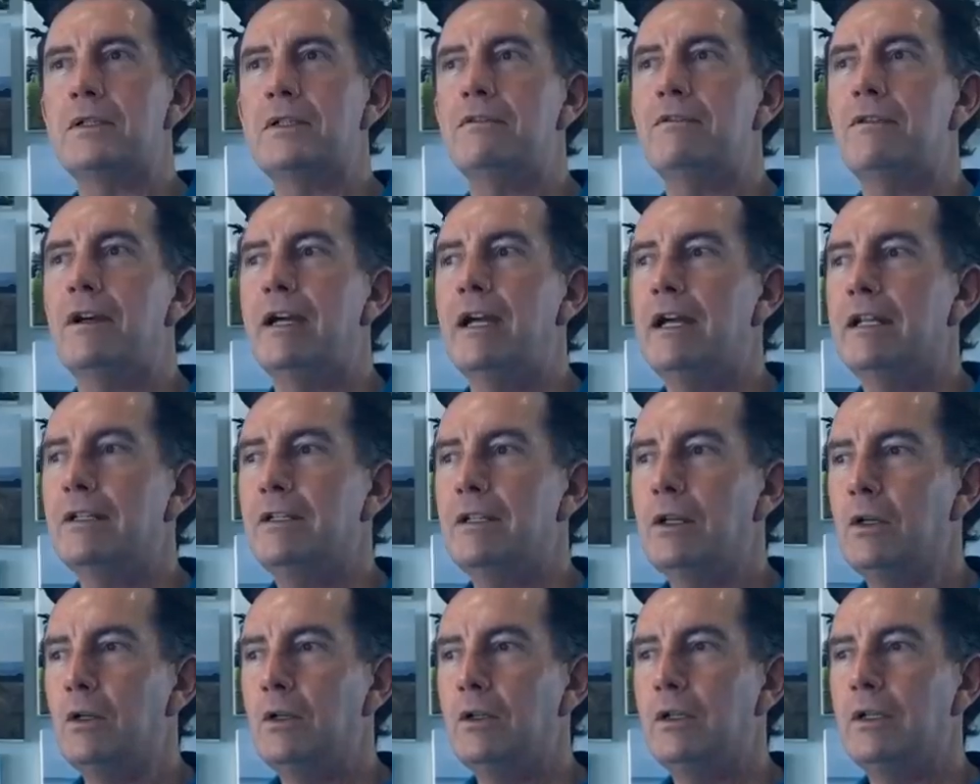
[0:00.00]
honest, if I had
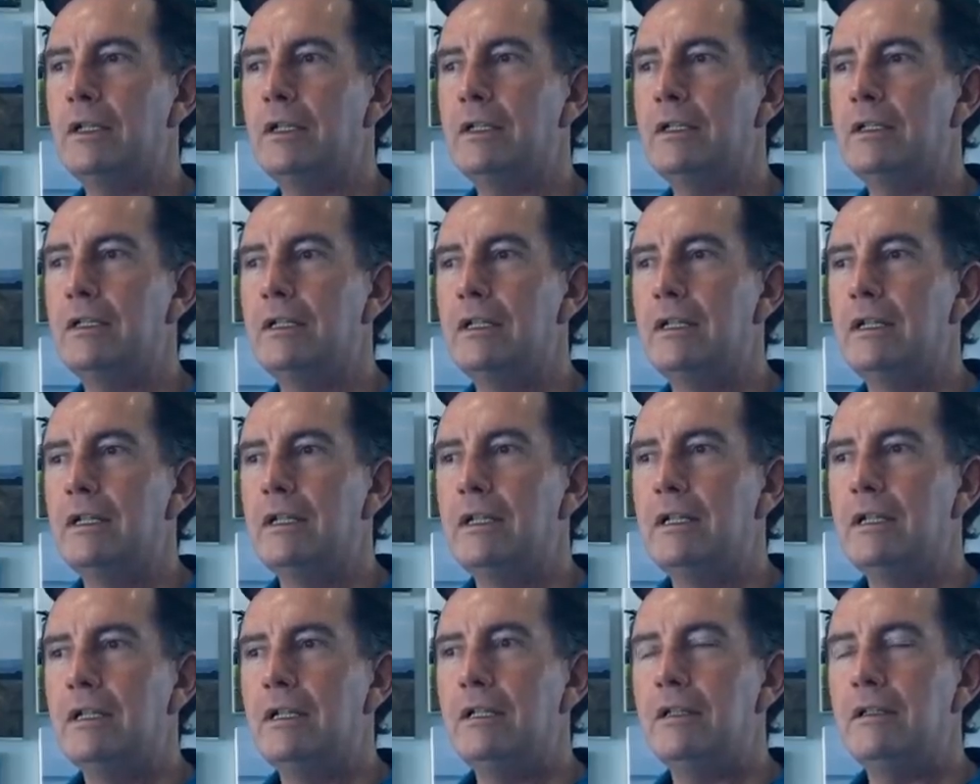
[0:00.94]
to look at it,
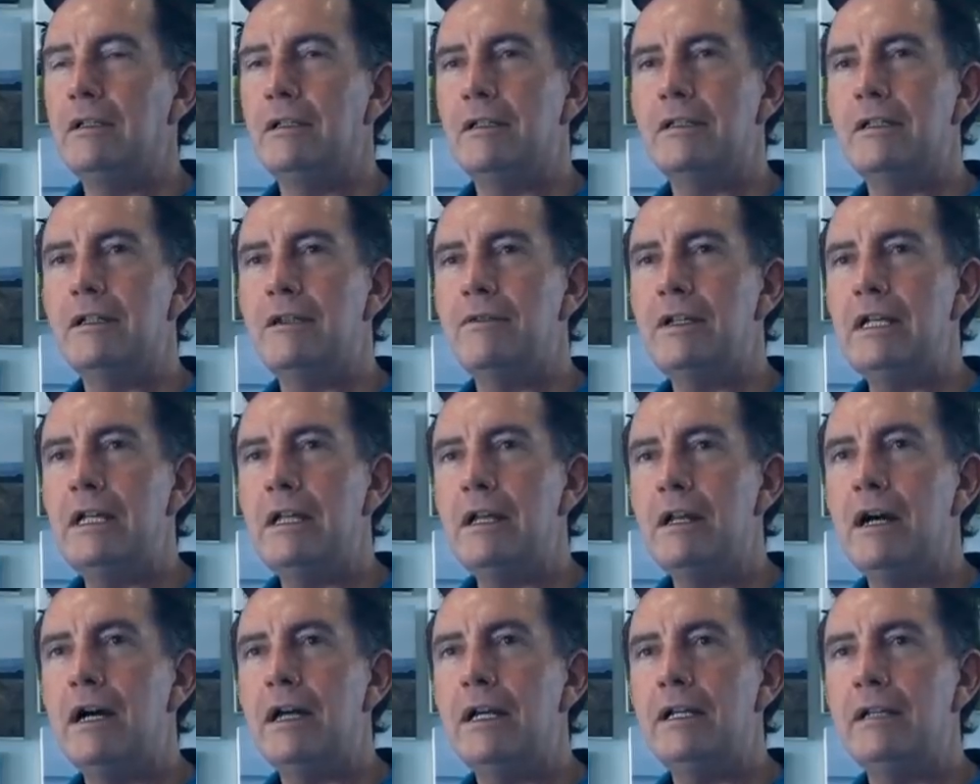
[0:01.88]
the
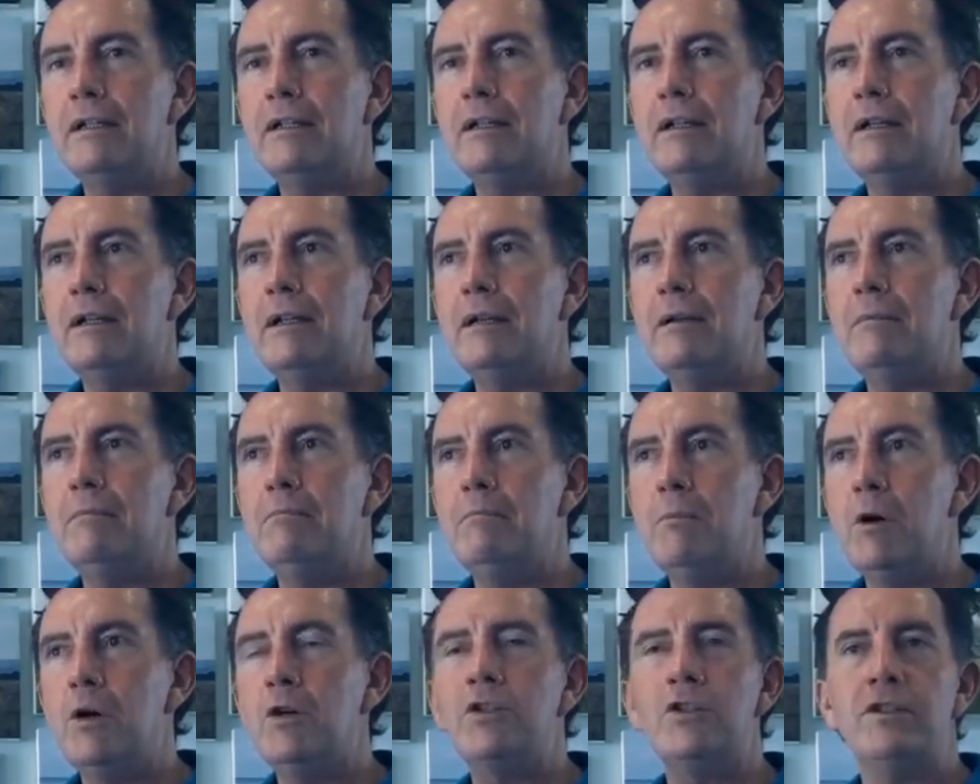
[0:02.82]
79,
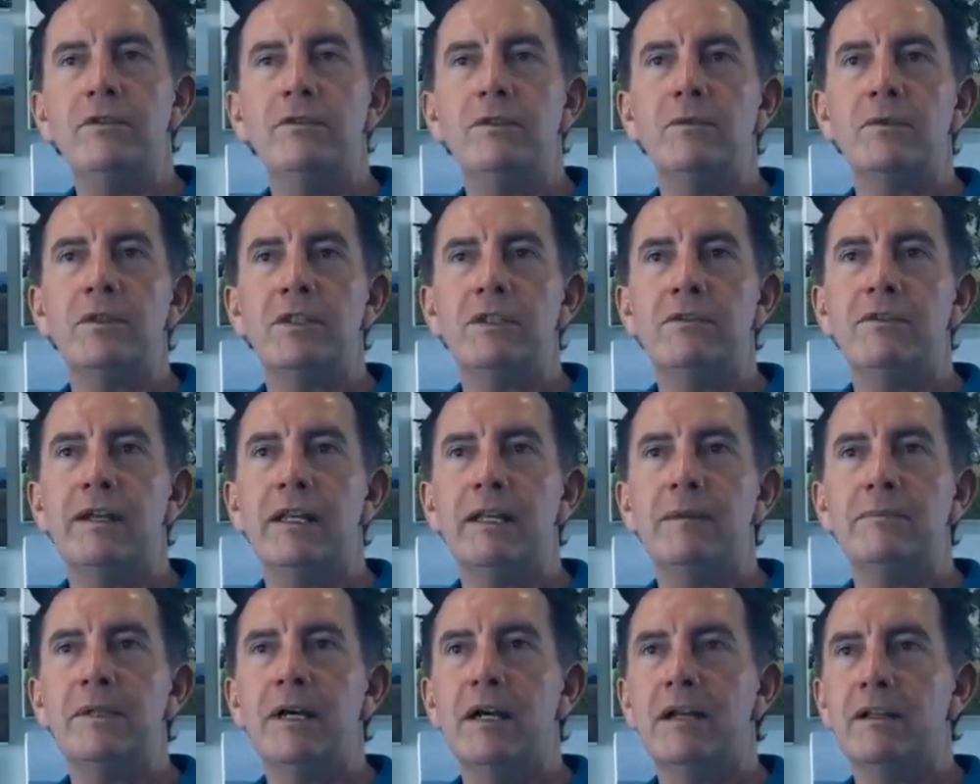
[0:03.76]
most of it was
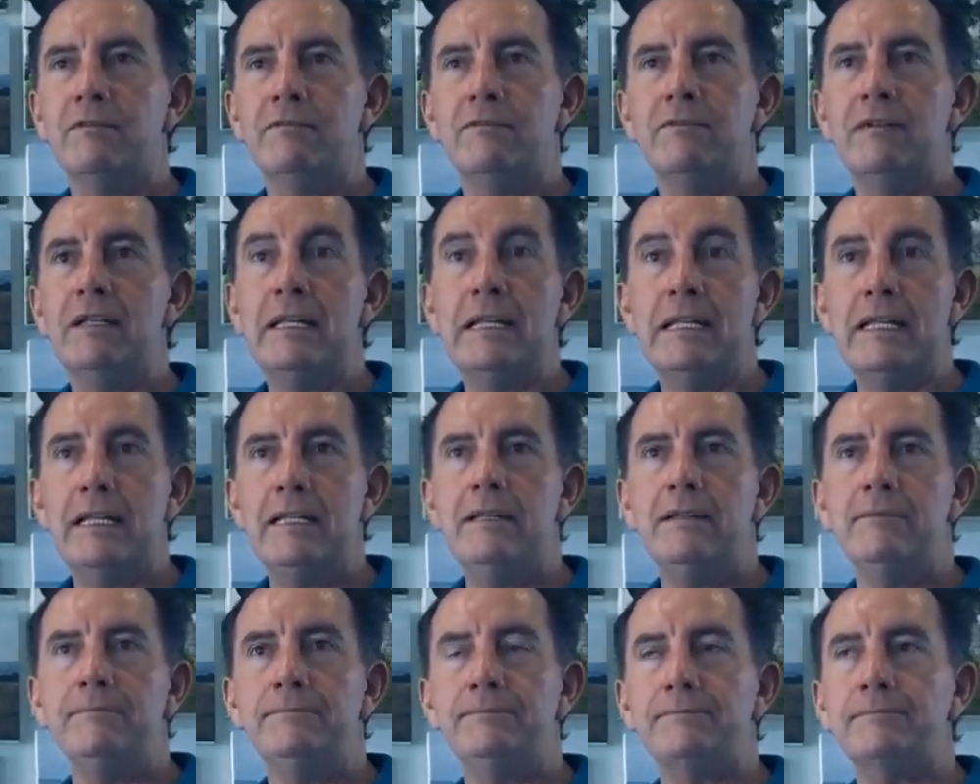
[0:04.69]
developed out of a
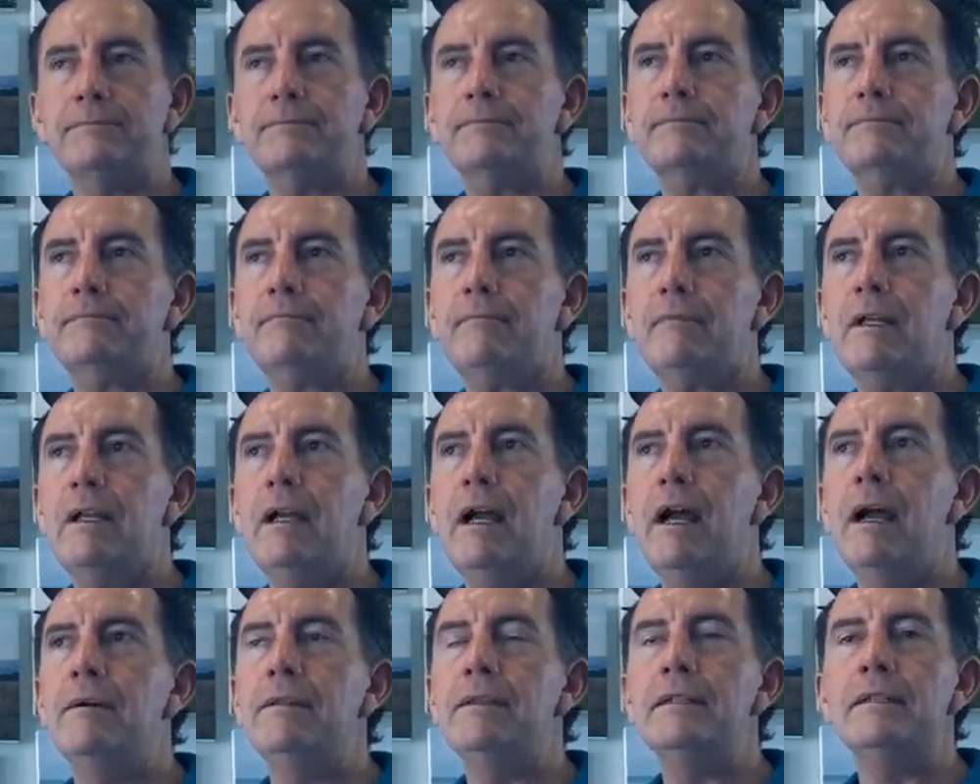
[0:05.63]
need.
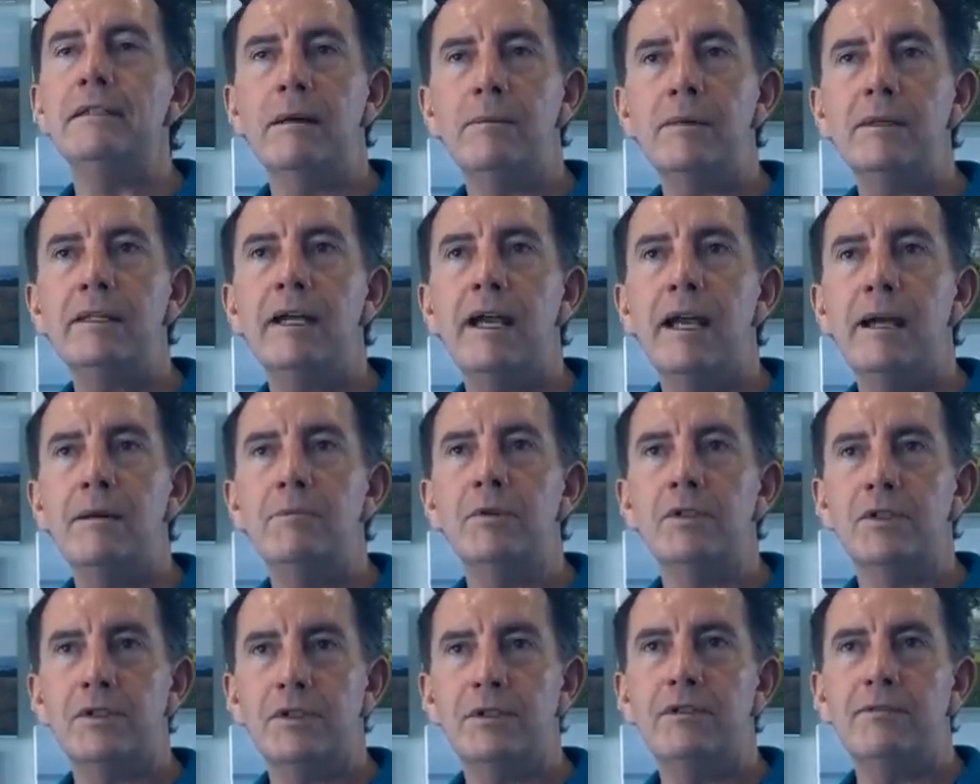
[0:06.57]
The double
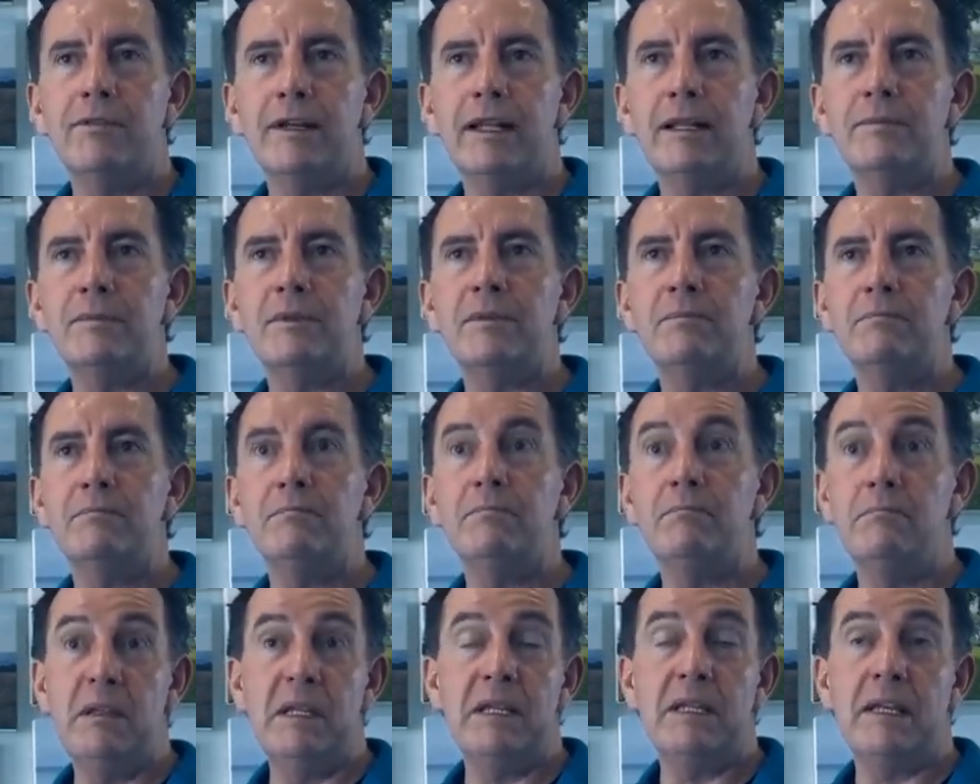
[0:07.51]
cab was developed
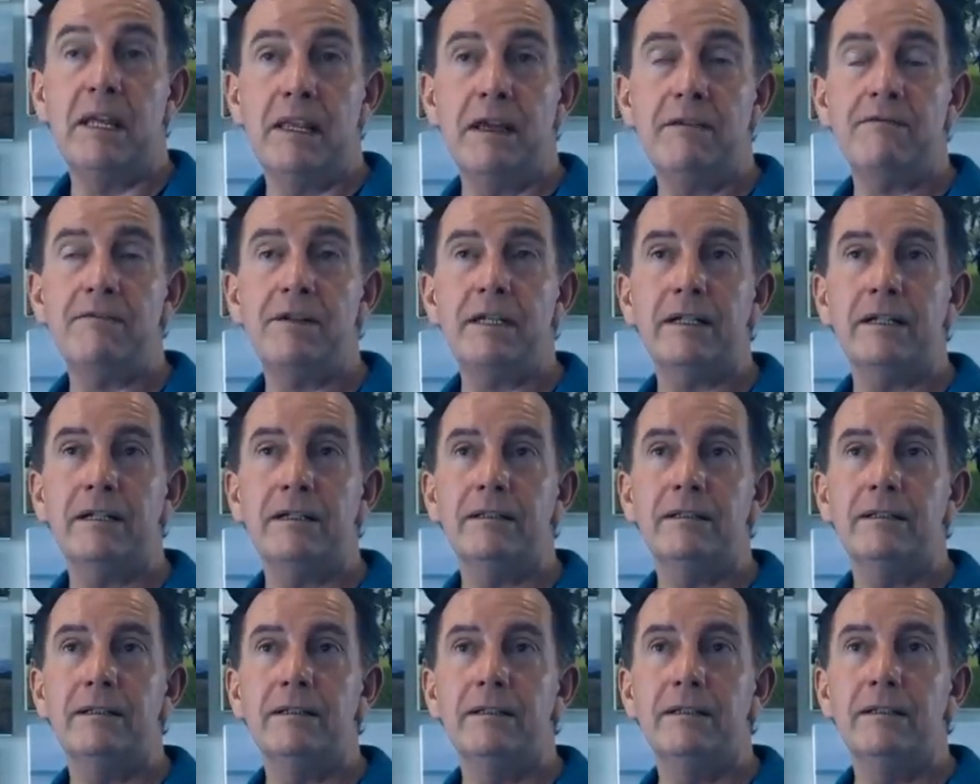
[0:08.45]
in South
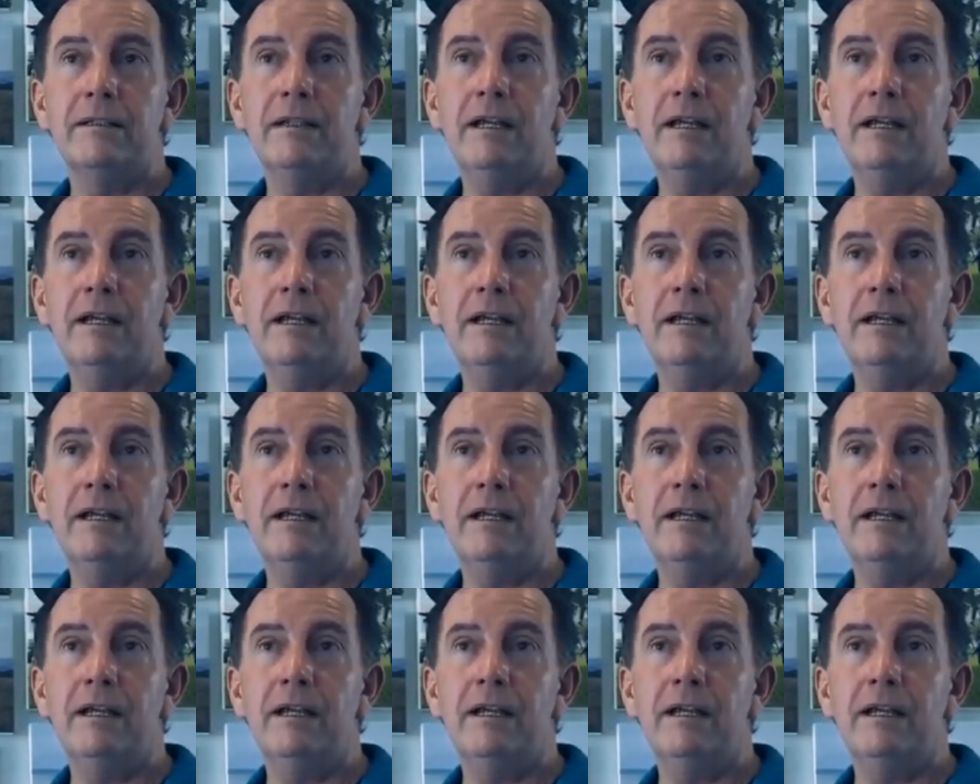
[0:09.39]
Africa.